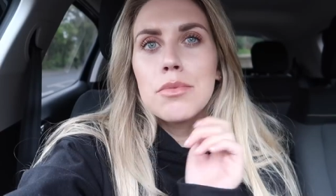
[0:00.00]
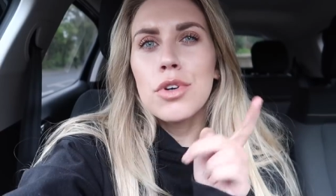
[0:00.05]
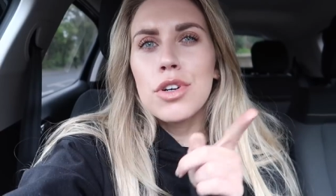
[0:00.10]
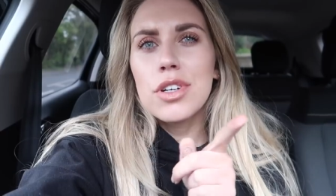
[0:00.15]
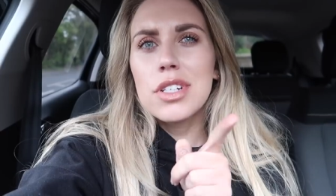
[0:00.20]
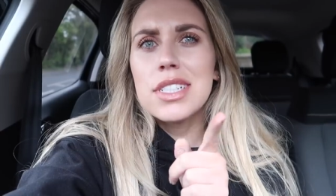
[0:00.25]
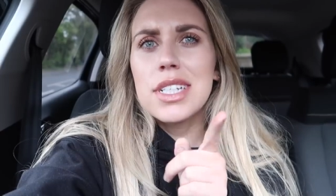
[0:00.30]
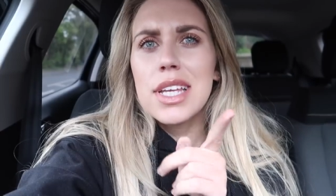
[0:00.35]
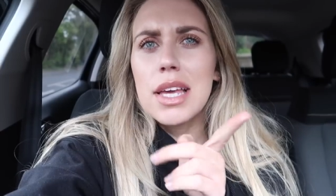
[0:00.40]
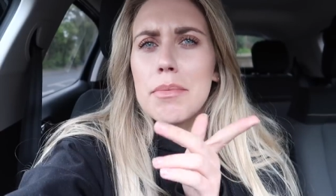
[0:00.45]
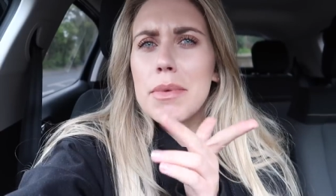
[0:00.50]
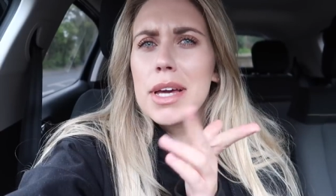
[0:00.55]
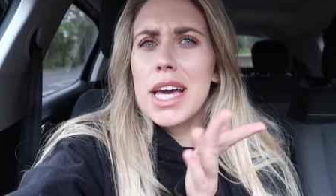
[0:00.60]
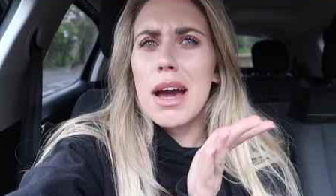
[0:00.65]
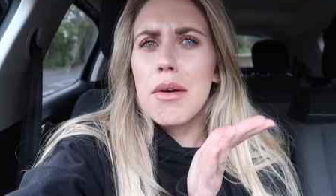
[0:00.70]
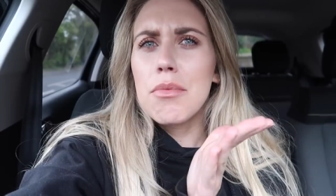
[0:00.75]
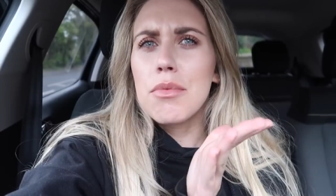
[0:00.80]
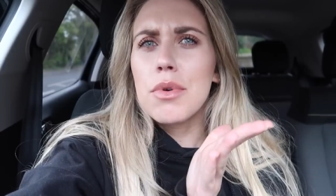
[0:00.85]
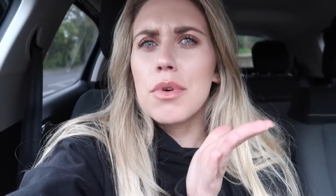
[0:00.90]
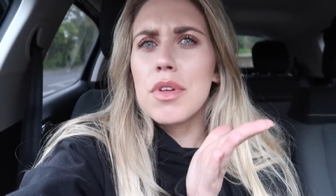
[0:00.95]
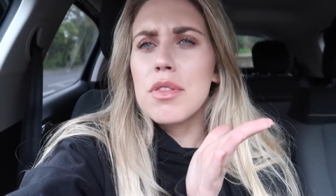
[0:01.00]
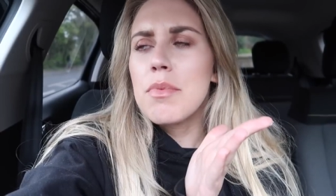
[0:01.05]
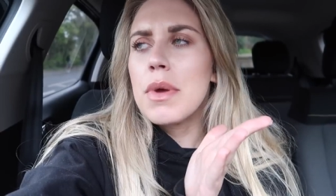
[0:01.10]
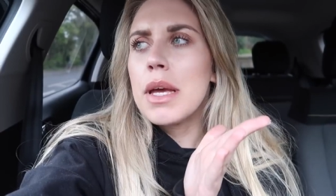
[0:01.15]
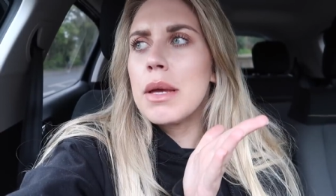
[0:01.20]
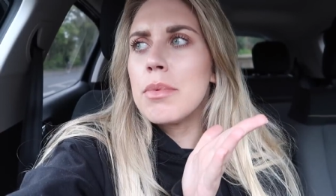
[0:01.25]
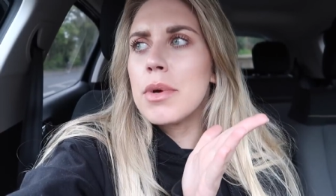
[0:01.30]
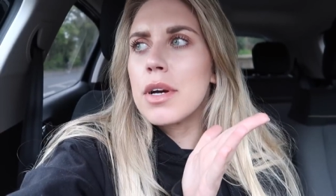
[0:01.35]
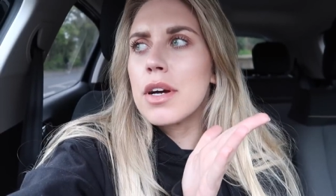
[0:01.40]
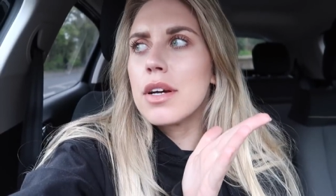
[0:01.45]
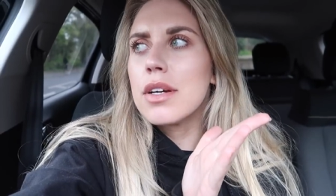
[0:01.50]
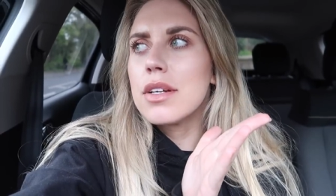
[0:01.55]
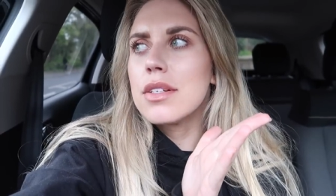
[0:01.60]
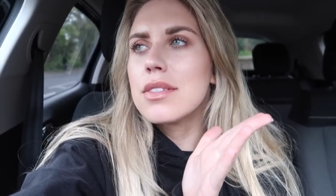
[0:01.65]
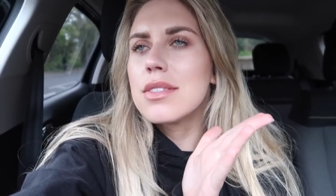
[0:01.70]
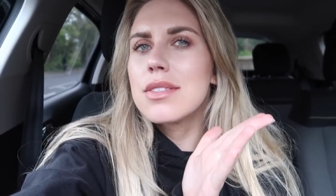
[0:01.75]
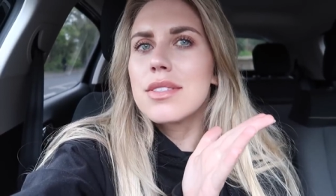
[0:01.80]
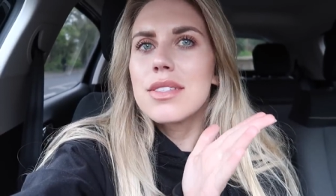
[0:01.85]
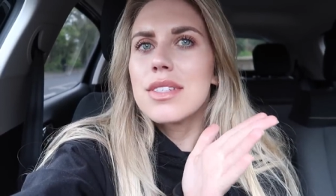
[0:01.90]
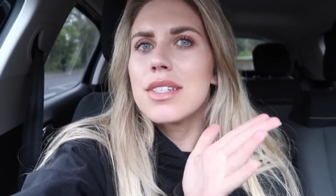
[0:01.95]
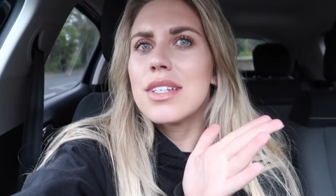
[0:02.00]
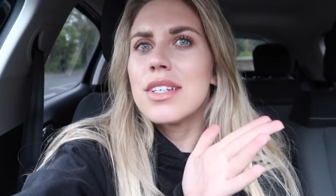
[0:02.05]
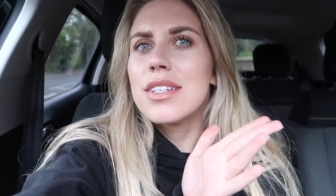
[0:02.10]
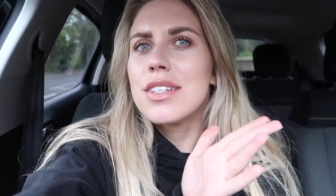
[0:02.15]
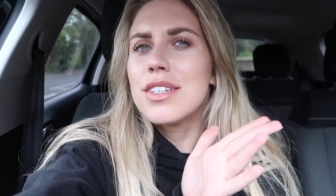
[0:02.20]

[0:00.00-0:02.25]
I'm not going to take my camera with me because